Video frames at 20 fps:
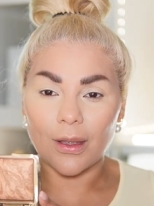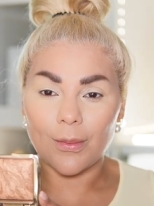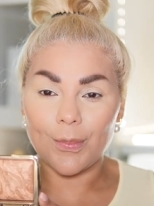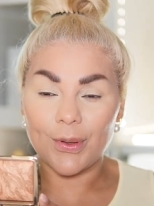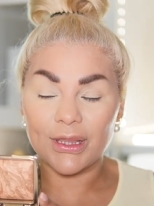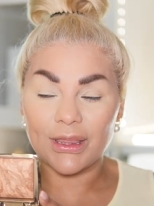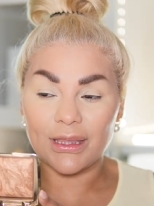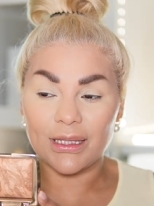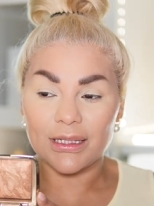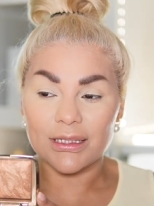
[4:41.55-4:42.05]

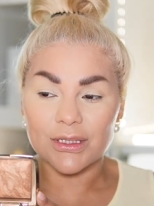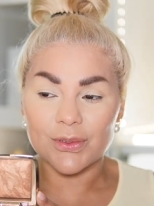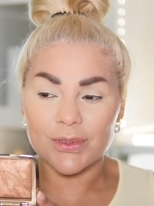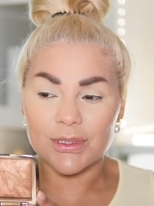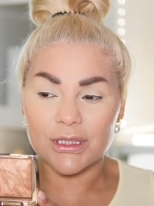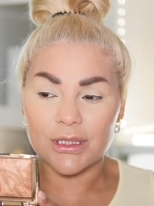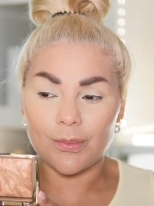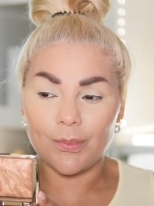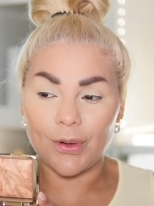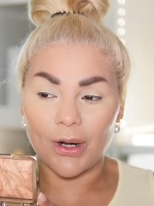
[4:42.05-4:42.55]
but this was
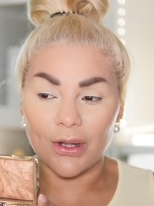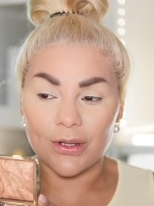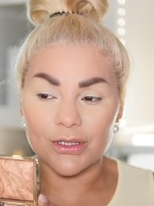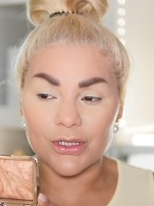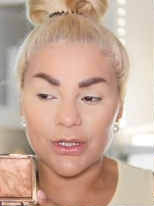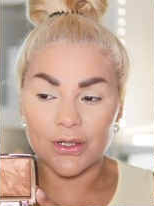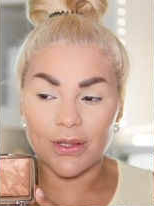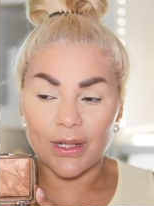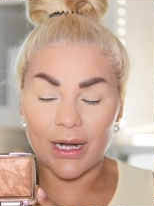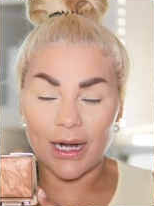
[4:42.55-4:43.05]
the
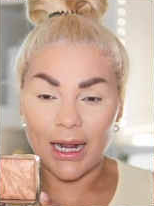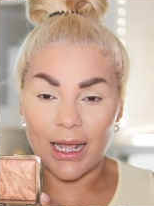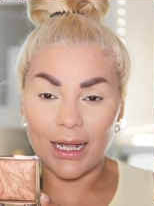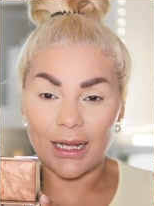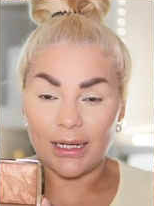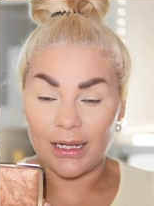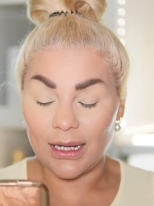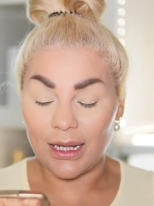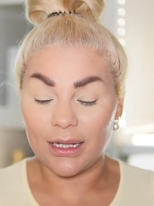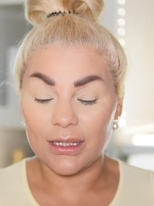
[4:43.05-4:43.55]
bronzer that I
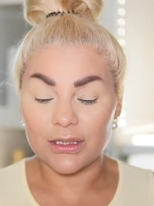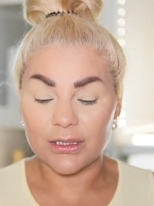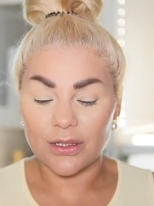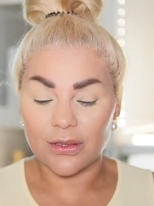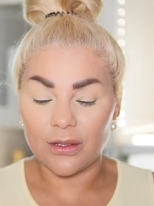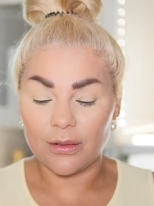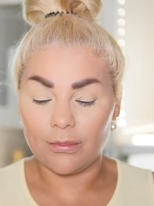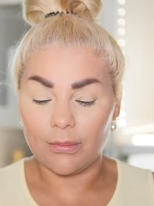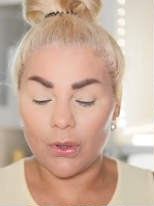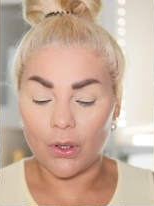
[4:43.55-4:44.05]
liked
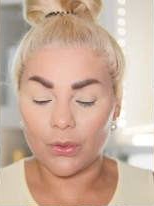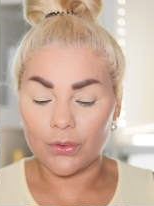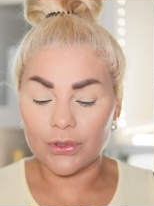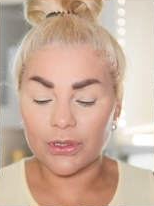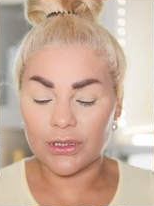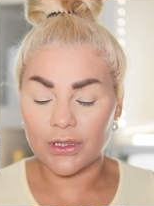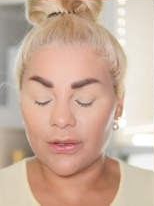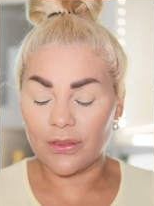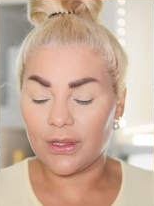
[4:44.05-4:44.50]
the most.